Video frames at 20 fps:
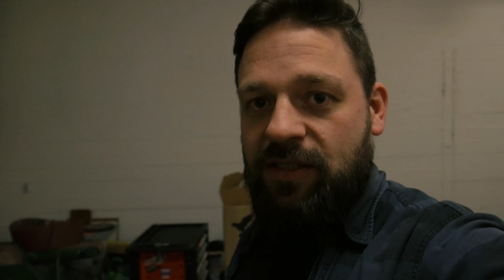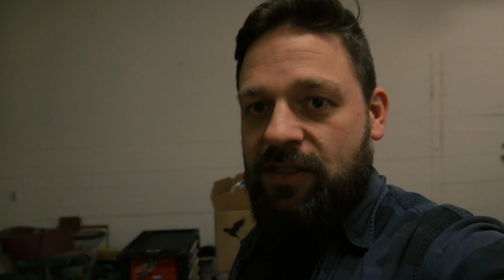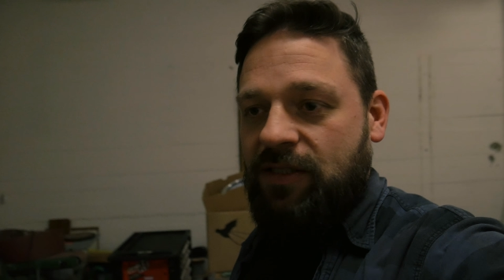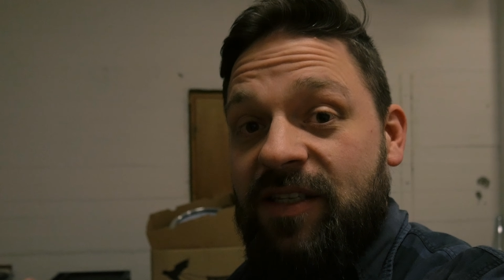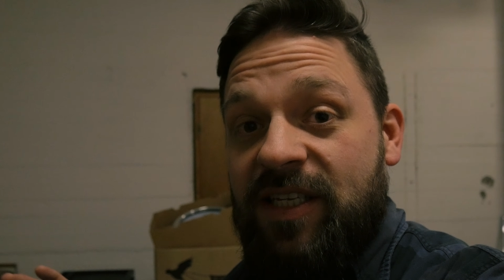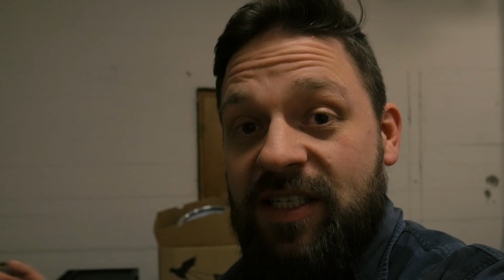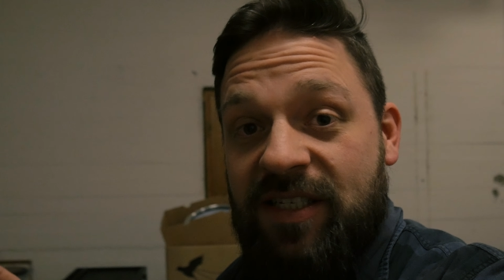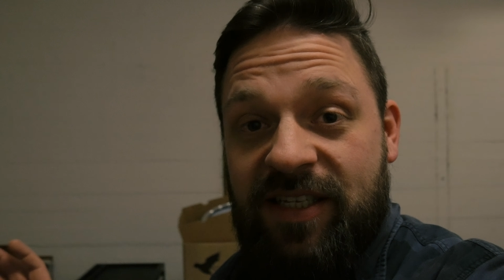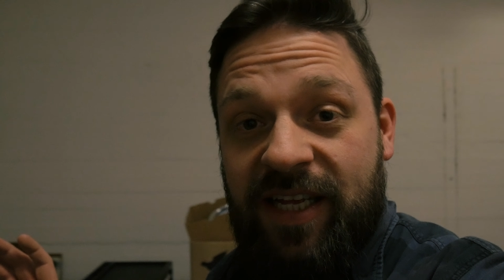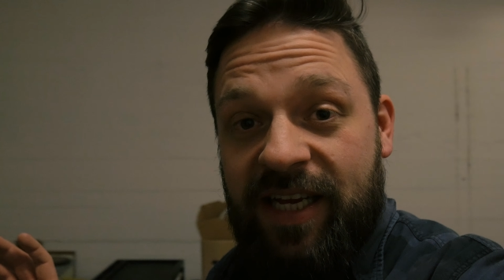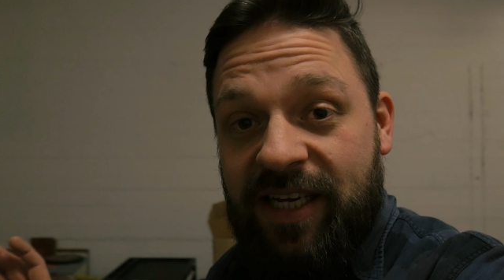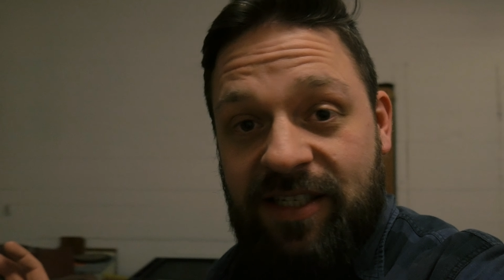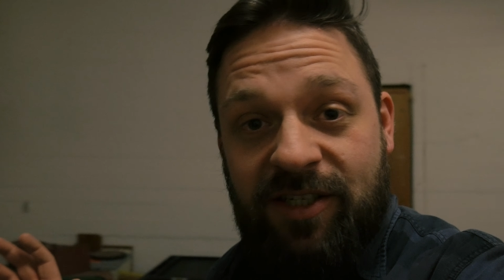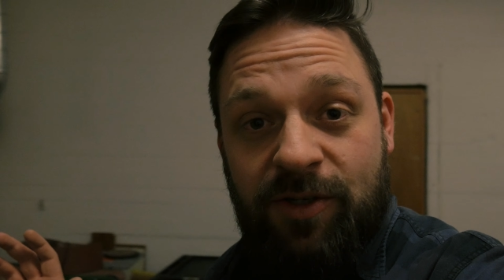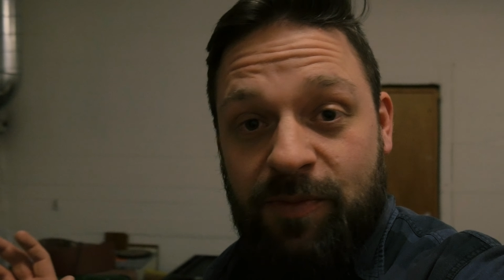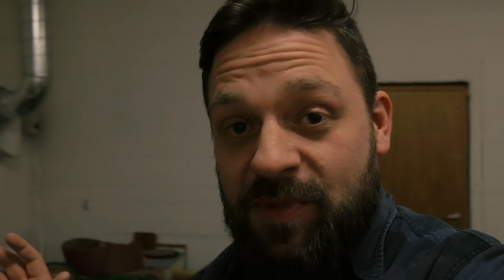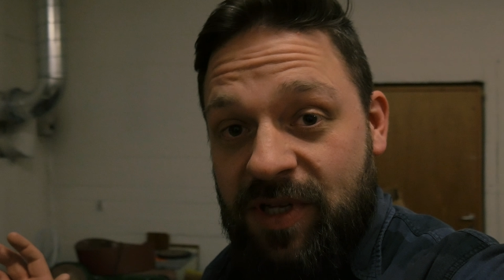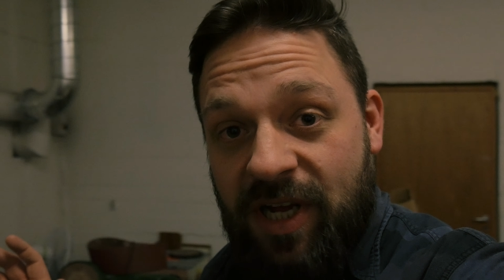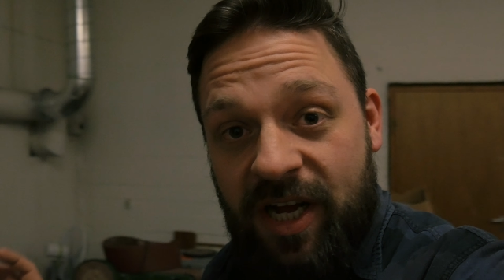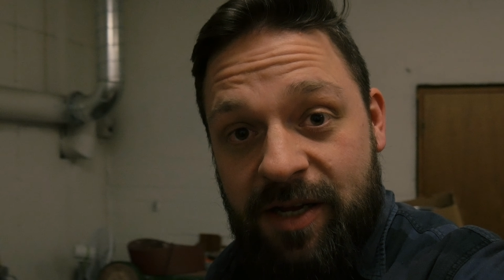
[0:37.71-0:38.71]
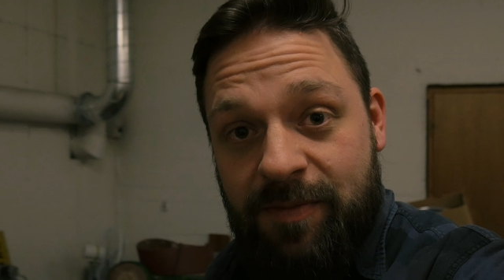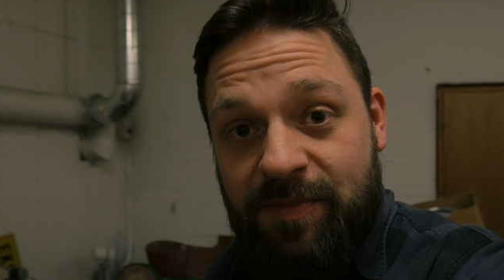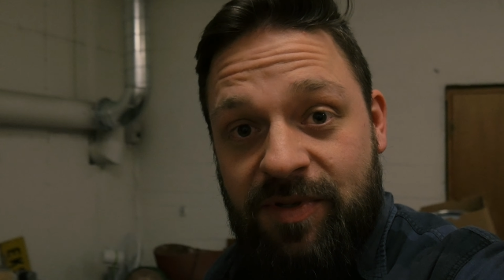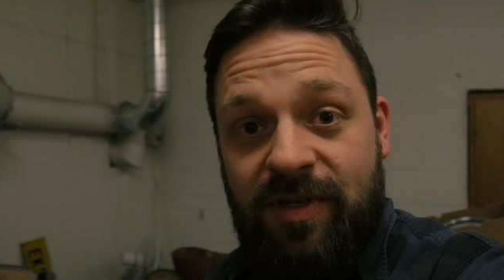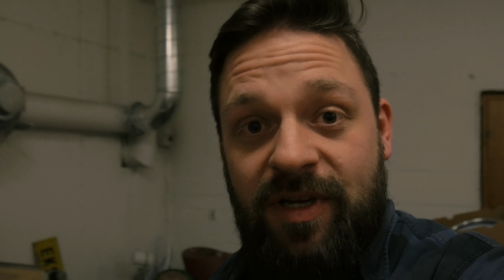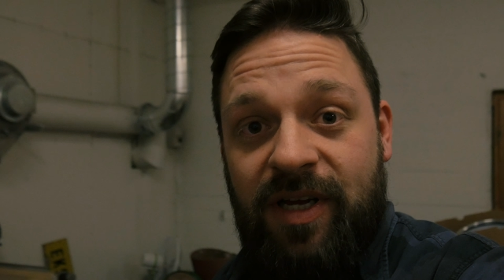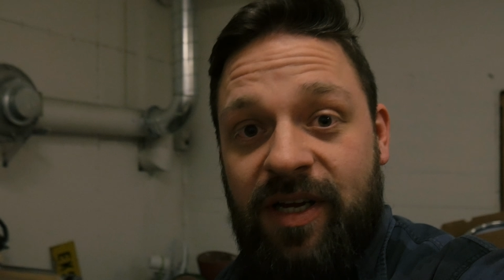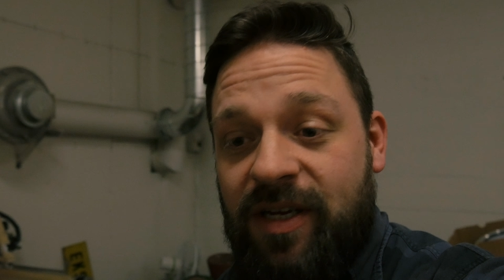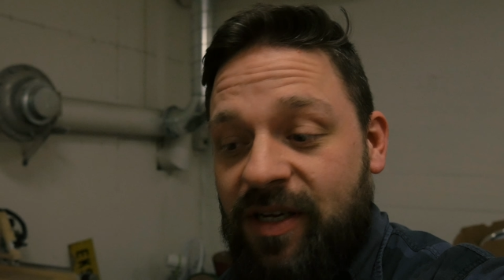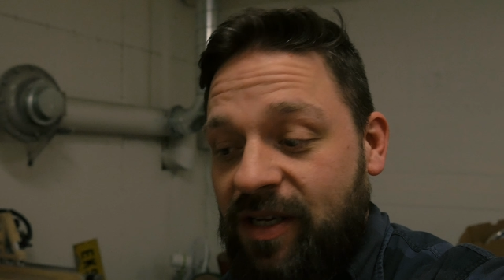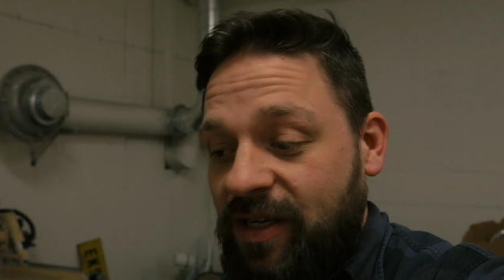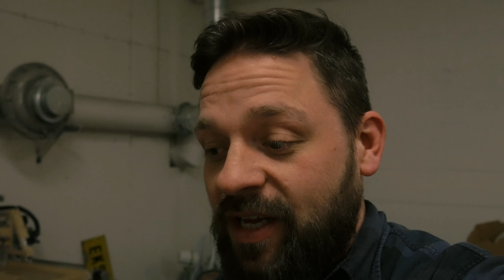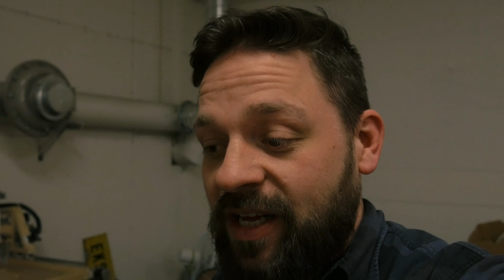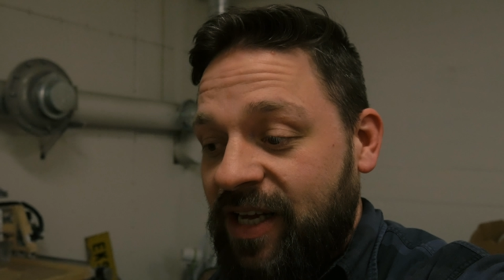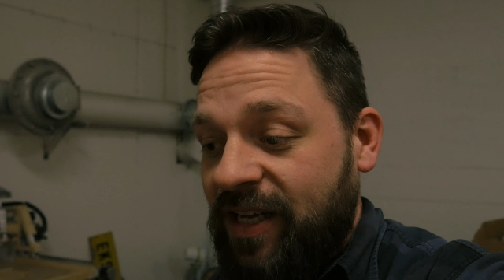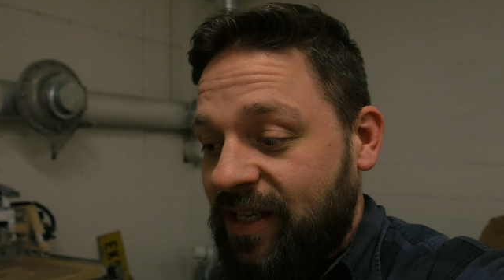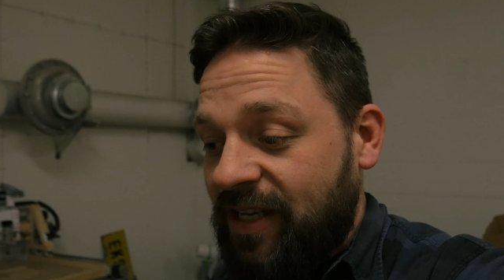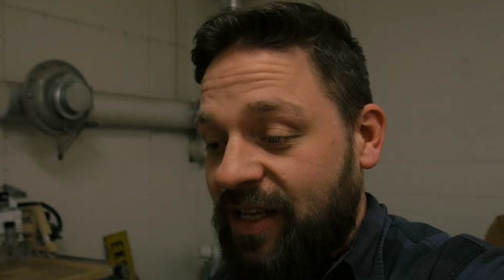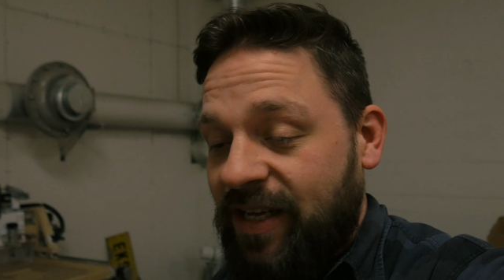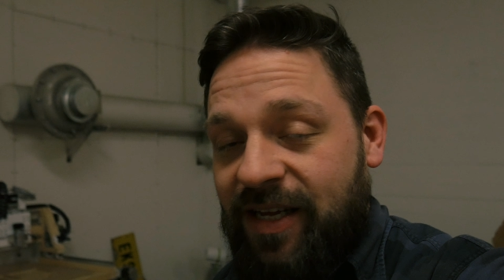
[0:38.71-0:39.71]
This takes some time uh,
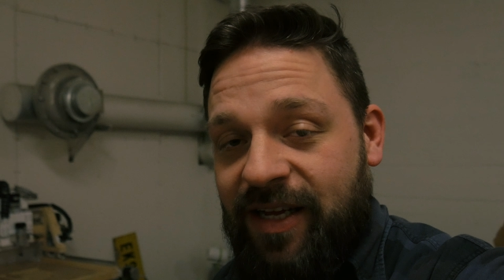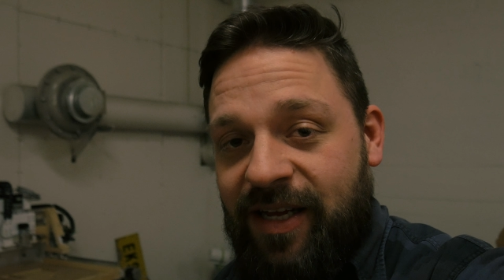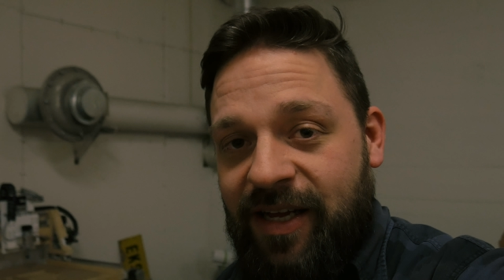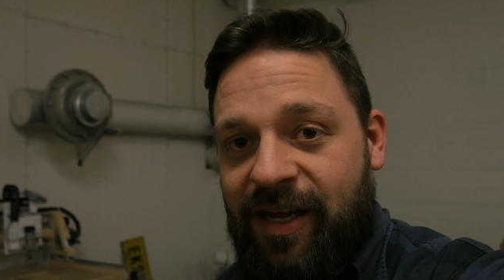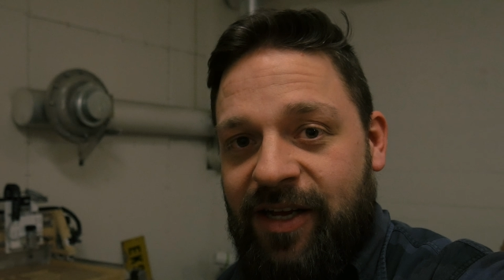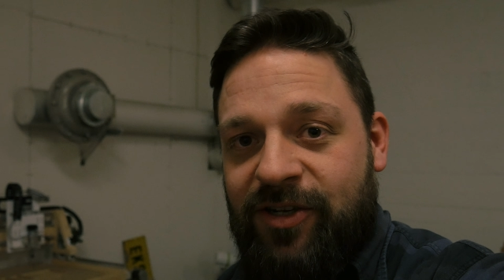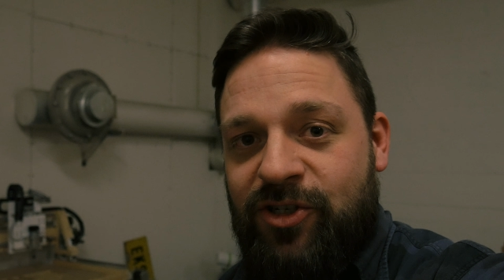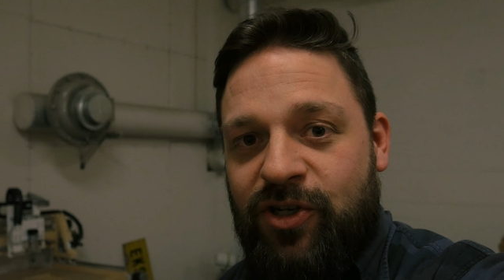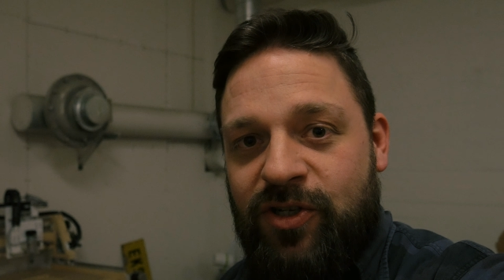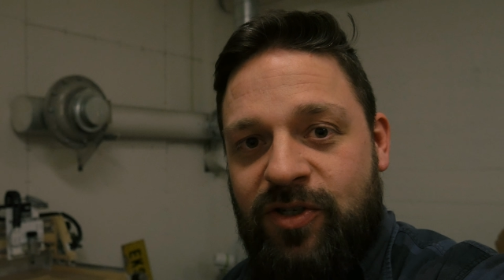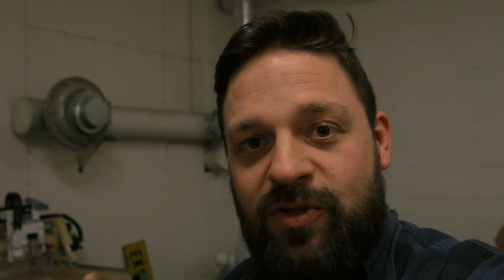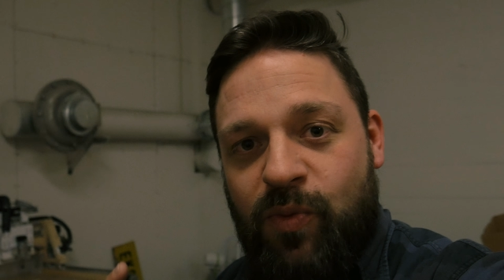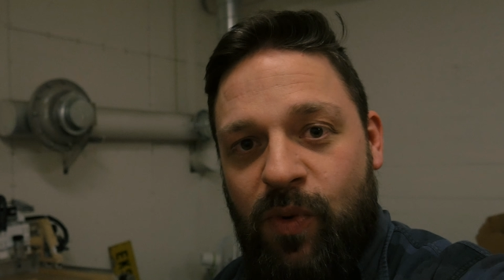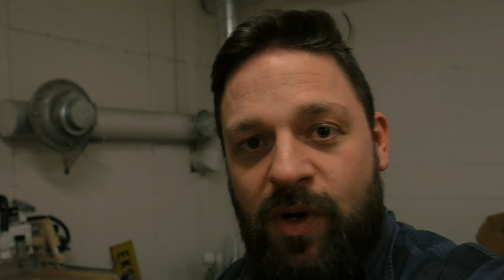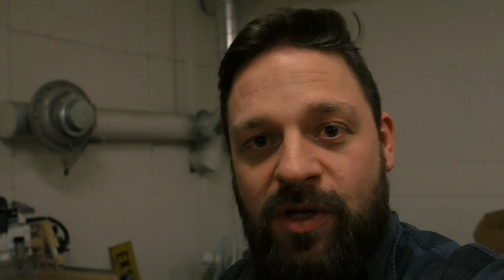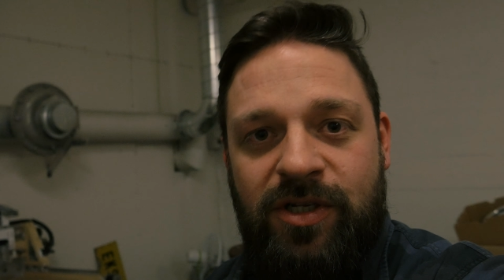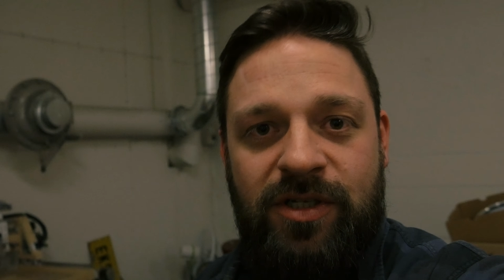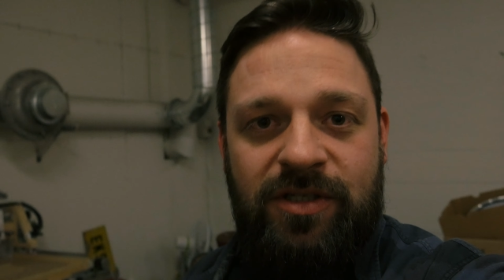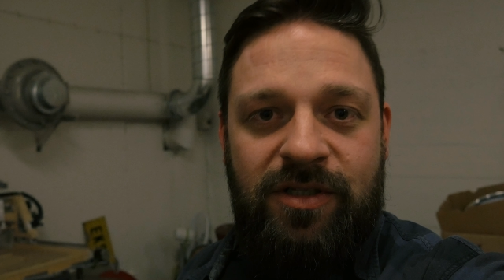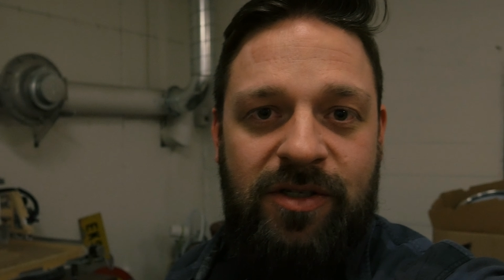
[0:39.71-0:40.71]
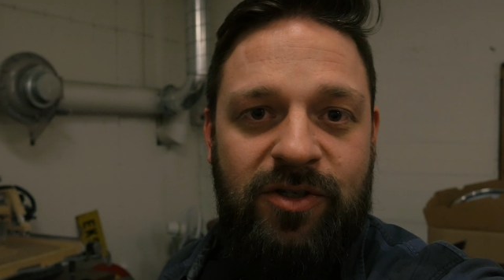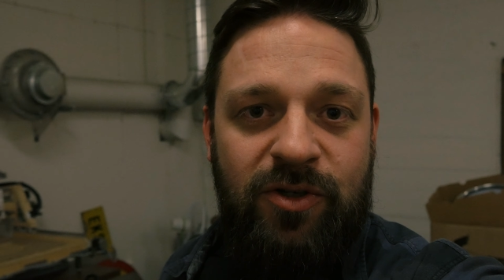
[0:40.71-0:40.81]
and I just wanted